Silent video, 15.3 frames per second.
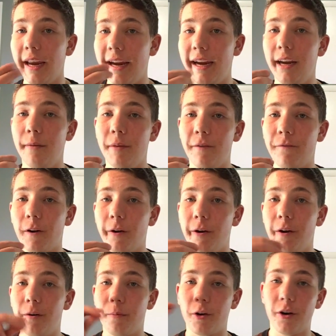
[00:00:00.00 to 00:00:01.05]
eat them in front of
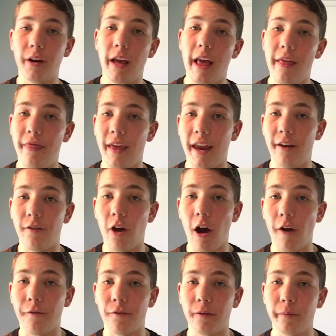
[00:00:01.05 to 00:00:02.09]
your bird, and then
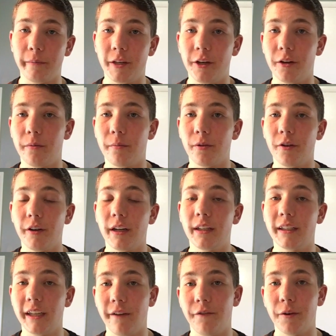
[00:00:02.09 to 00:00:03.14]
offer them to your bird
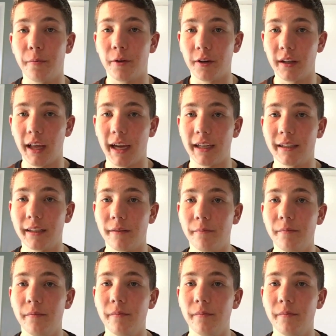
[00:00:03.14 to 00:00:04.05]
and see if your bird likes them.